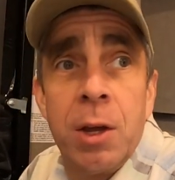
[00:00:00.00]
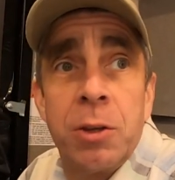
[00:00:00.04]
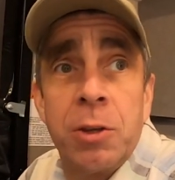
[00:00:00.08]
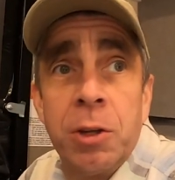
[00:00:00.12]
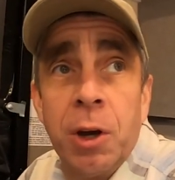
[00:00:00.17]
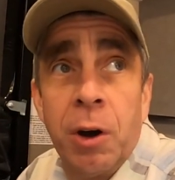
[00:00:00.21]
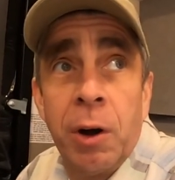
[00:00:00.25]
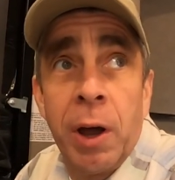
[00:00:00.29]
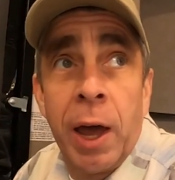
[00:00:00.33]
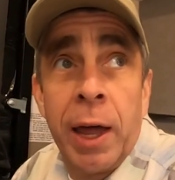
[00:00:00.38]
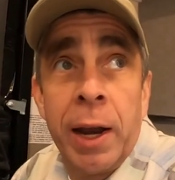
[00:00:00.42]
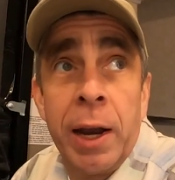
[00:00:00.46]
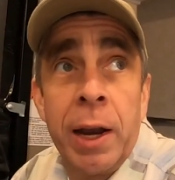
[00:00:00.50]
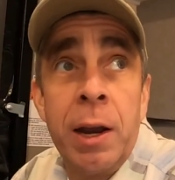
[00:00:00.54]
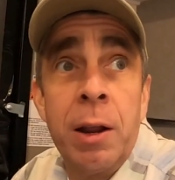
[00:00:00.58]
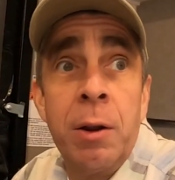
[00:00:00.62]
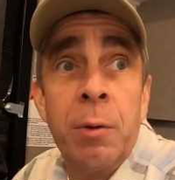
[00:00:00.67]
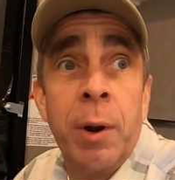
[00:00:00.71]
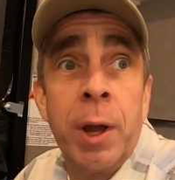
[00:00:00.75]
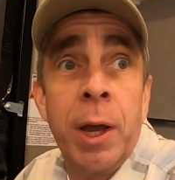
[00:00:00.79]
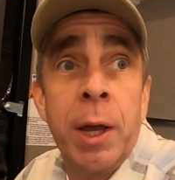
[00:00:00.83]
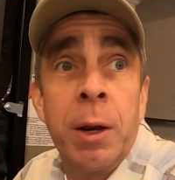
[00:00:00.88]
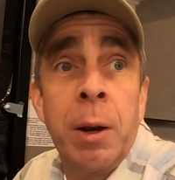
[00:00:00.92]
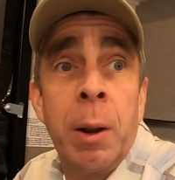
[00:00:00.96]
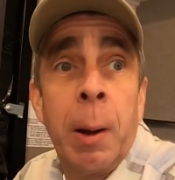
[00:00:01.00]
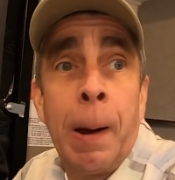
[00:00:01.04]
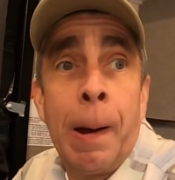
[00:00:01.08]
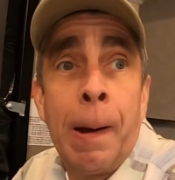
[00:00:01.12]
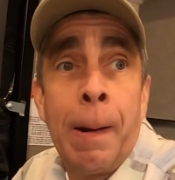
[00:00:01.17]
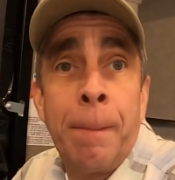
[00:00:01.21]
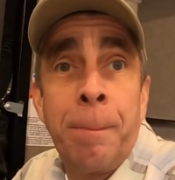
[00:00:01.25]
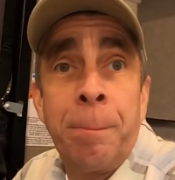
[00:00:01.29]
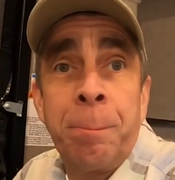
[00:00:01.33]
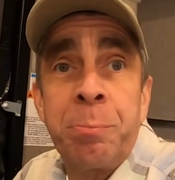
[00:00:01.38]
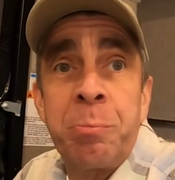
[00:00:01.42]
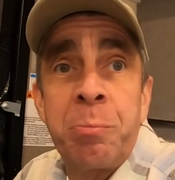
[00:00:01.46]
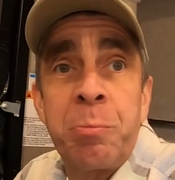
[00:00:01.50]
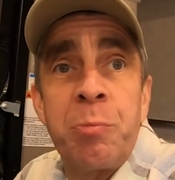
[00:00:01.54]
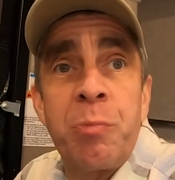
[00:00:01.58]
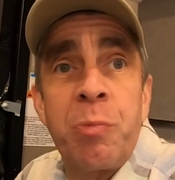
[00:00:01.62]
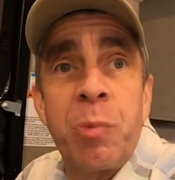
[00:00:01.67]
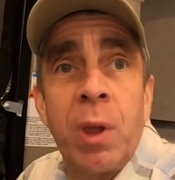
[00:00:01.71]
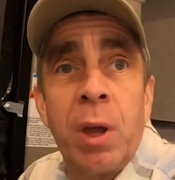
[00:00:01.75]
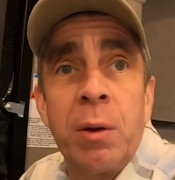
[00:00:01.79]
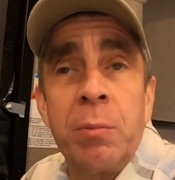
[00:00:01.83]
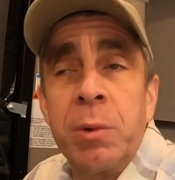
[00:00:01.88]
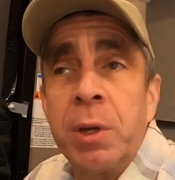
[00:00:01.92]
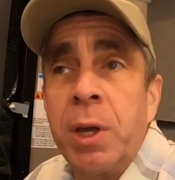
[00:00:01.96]
So, at any rate, um,
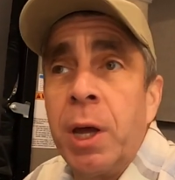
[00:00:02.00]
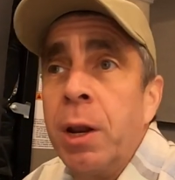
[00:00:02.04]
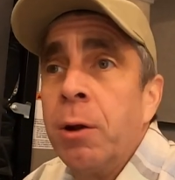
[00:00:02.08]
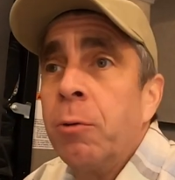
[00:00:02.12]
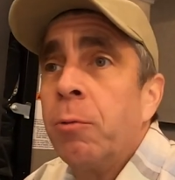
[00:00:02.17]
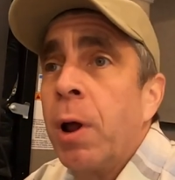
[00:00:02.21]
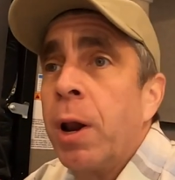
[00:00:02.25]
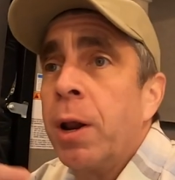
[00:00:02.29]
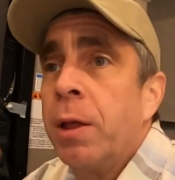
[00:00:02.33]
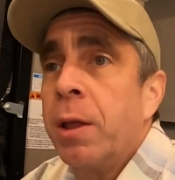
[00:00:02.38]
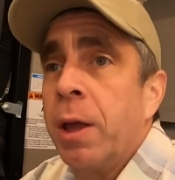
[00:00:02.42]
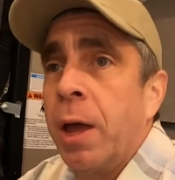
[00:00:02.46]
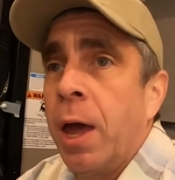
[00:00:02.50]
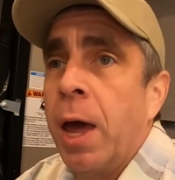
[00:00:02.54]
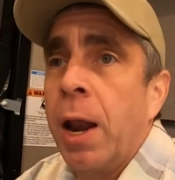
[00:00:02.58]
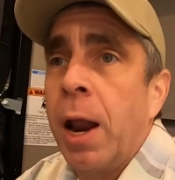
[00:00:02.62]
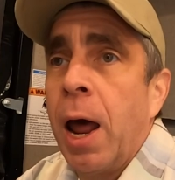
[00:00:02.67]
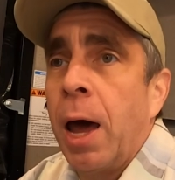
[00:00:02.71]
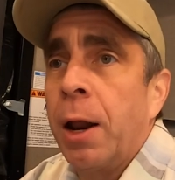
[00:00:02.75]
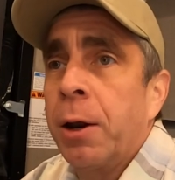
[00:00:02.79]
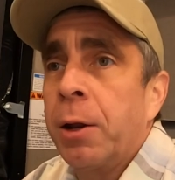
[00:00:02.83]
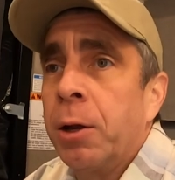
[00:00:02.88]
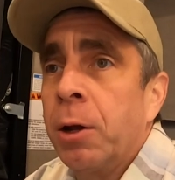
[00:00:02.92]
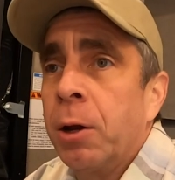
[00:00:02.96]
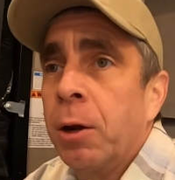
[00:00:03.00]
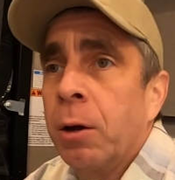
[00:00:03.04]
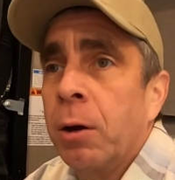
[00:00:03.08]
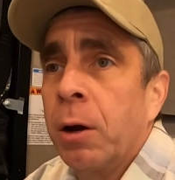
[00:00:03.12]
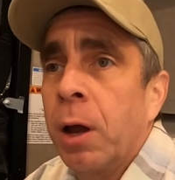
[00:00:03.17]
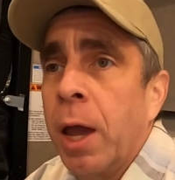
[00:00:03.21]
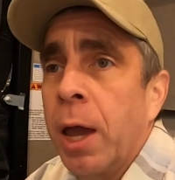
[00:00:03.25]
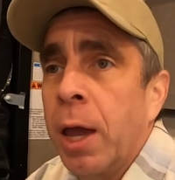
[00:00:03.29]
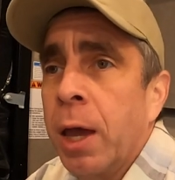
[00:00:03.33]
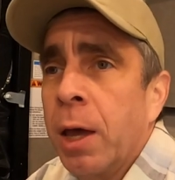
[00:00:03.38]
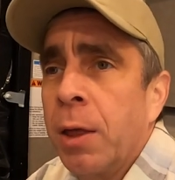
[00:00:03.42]
getting ready to head out of here,